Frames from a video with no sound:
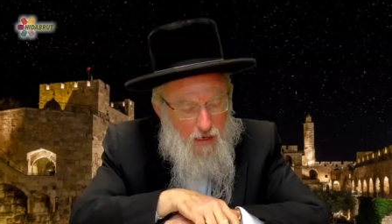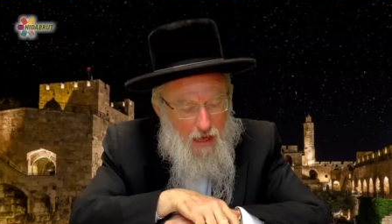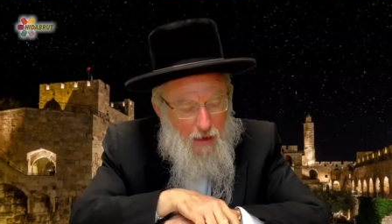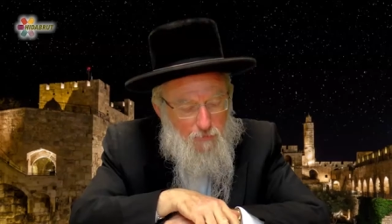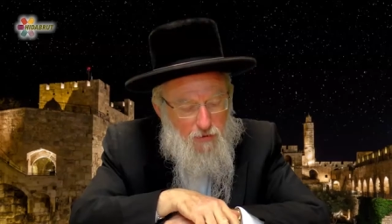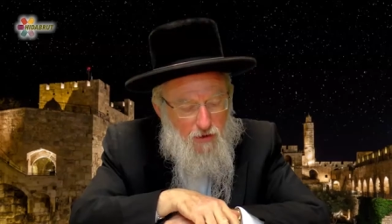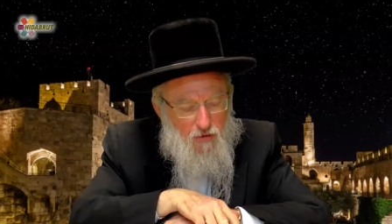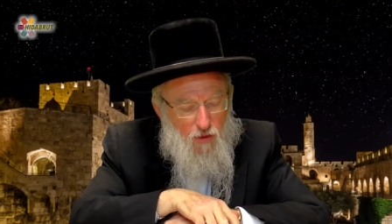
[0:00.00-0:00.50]
It
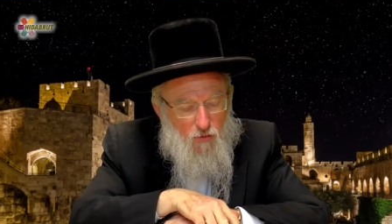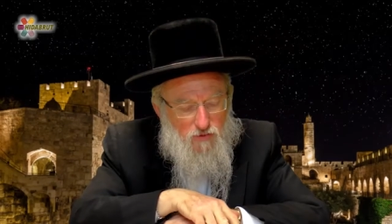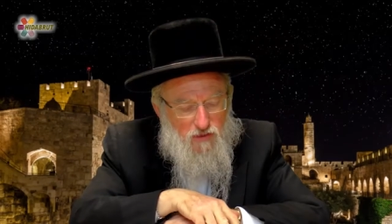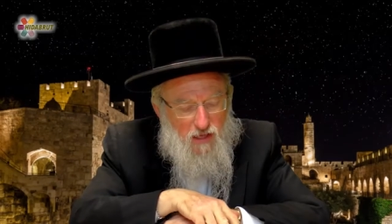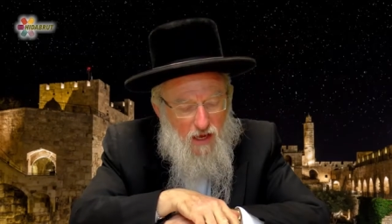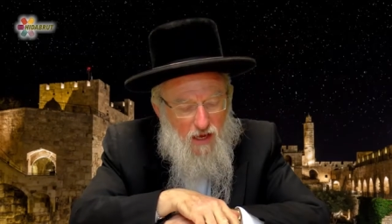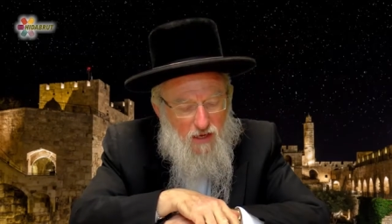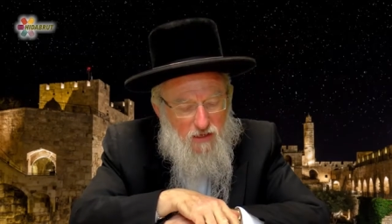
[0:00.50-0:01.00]
happened in those
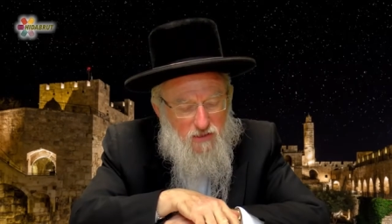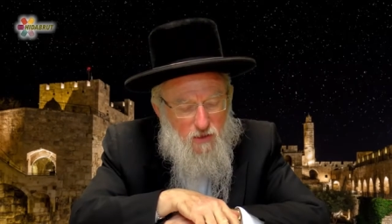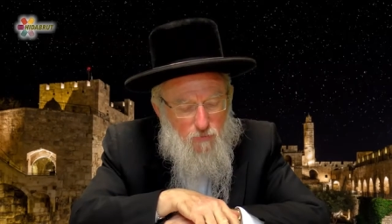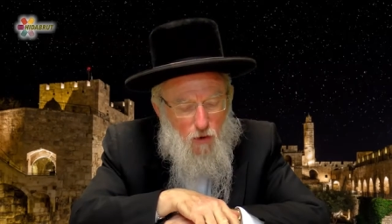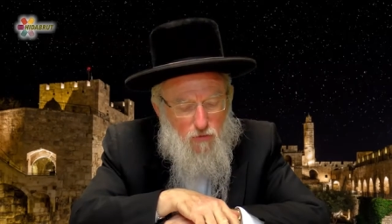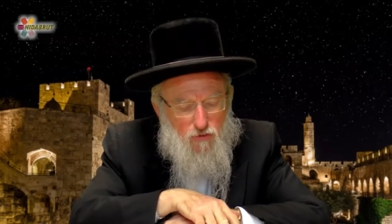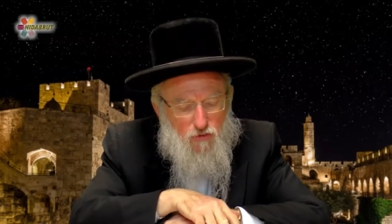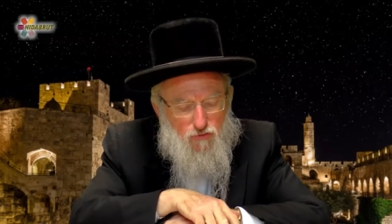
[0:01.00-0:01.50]
days that
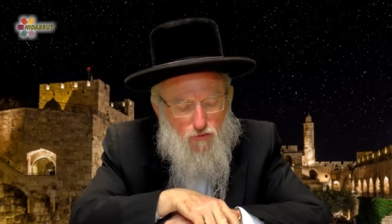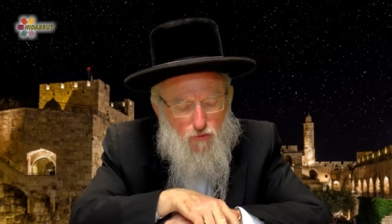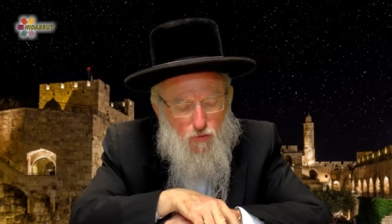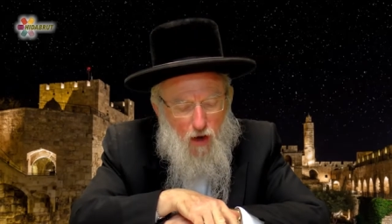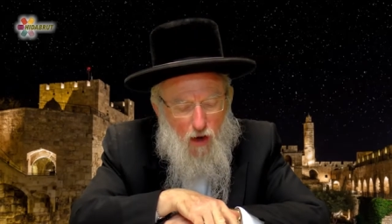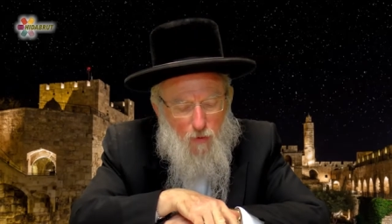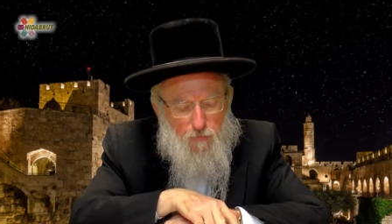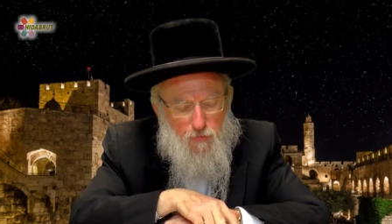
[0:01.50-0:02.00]
Moses
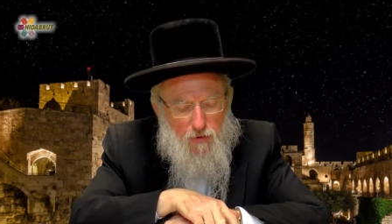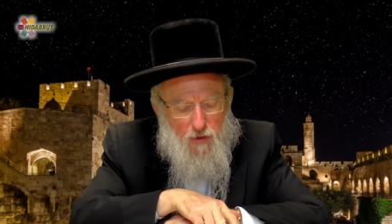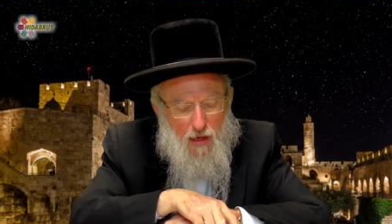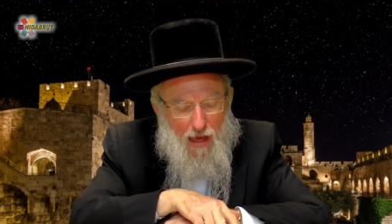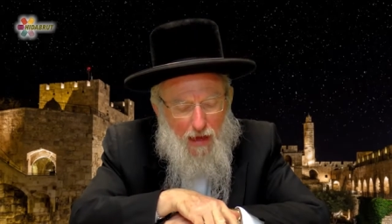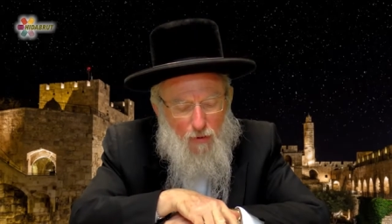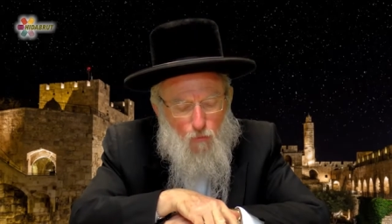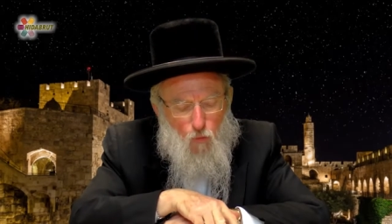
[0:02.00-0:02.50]
grew up
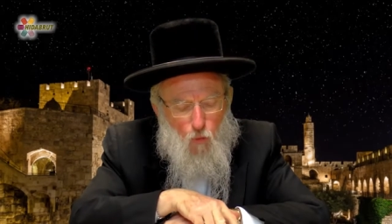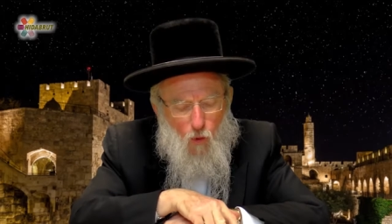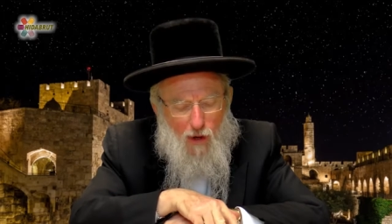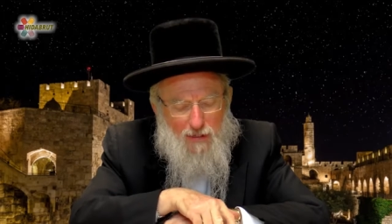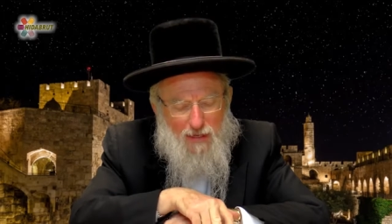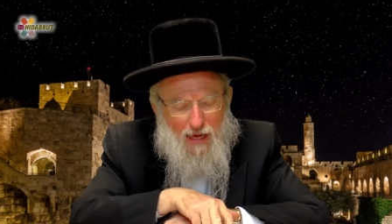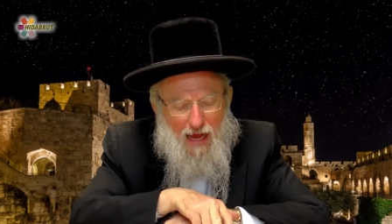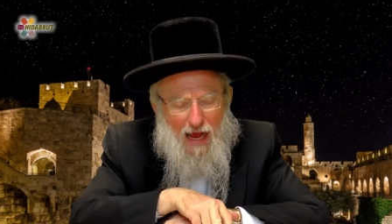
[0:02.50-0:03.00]
and
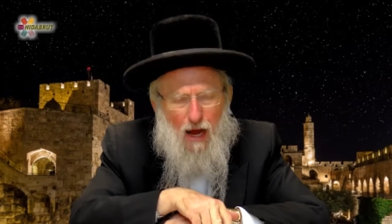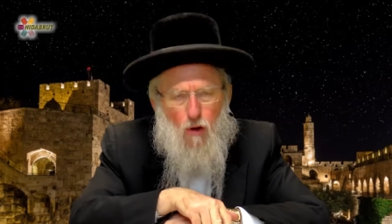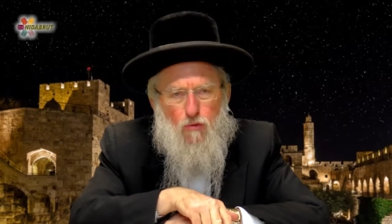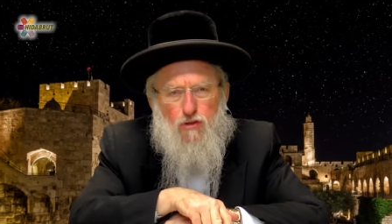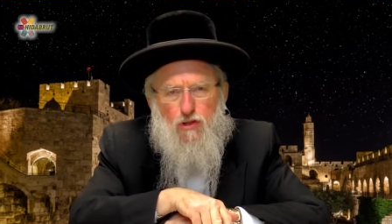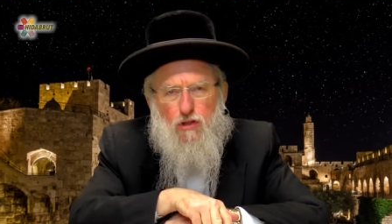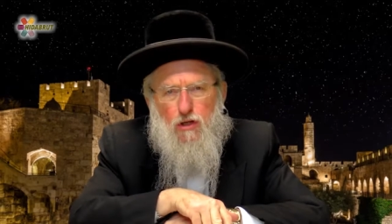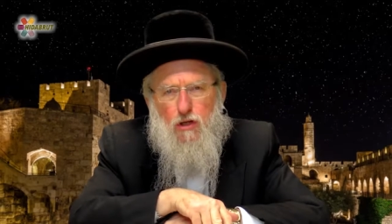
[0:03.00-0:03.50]
went
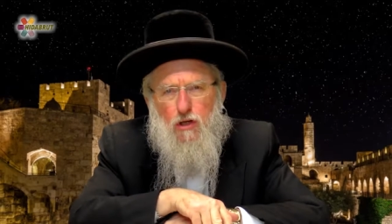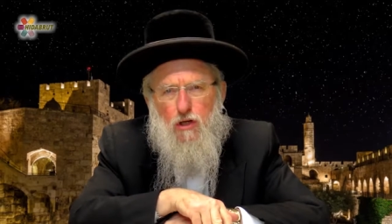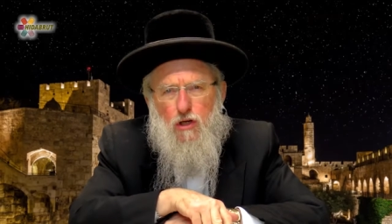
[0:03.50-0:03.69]
out